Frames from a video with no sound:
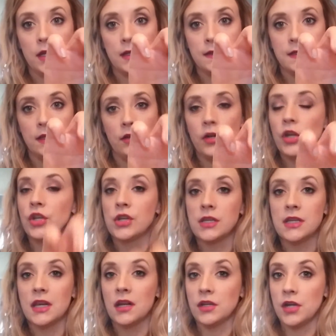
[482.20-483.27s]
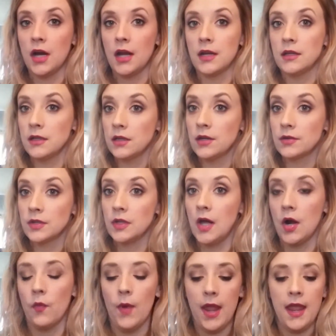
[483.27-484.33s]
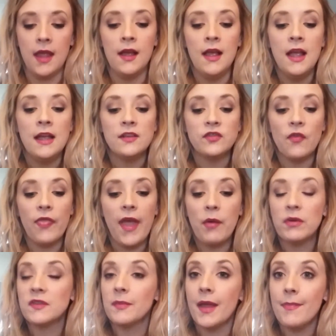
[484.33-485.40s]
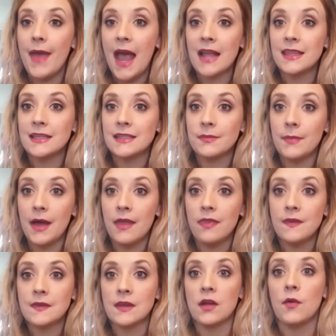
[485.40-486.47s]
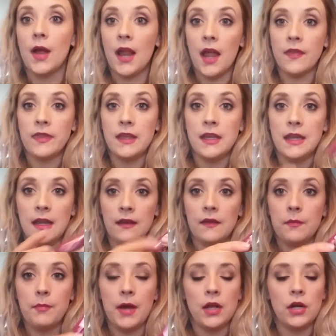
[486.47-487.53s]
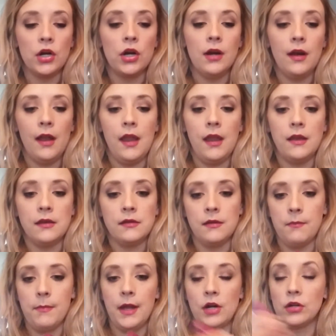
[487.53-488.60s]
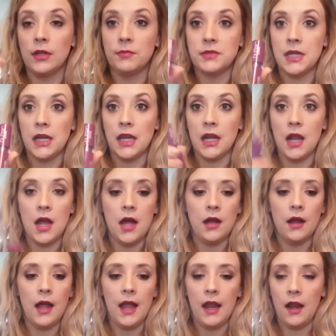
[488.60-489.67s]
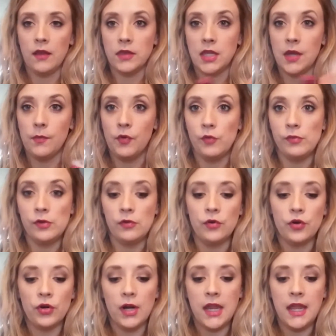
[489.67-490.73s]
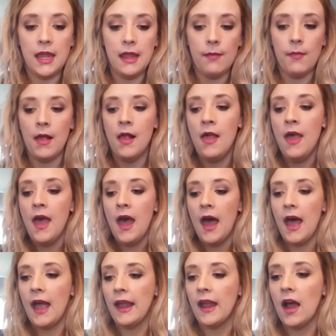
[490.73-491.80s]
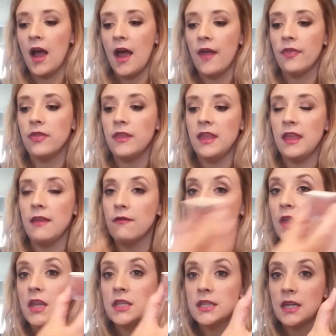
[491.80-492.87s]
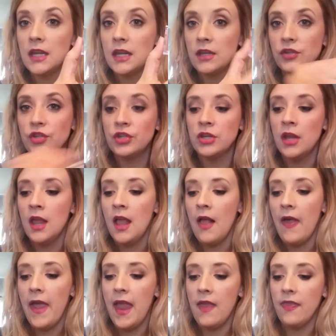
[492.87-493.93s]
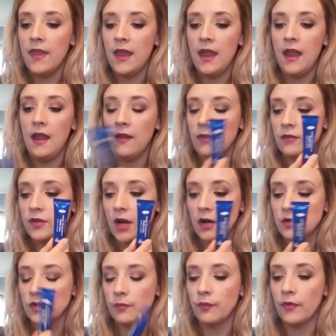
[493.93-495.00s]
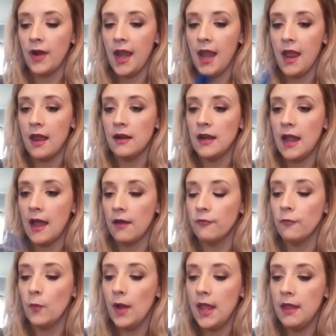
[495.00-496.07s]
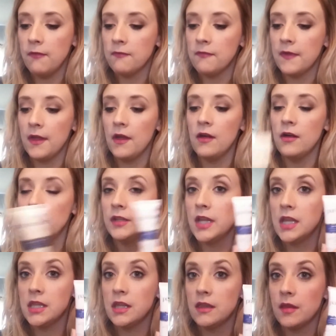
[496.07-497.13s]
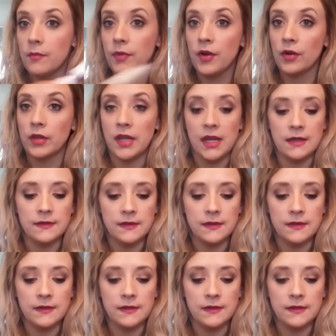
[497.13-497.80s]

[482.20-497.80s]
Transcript: Concealer, you just need a dot. Goes a long way. So that was my bag this month. So I got the NYX Butter and Butter Lipstick and Hunk. I got the Boo Boo Cream. I got the Vintage and then Dr. Brandt halfway filled, and then the Purely.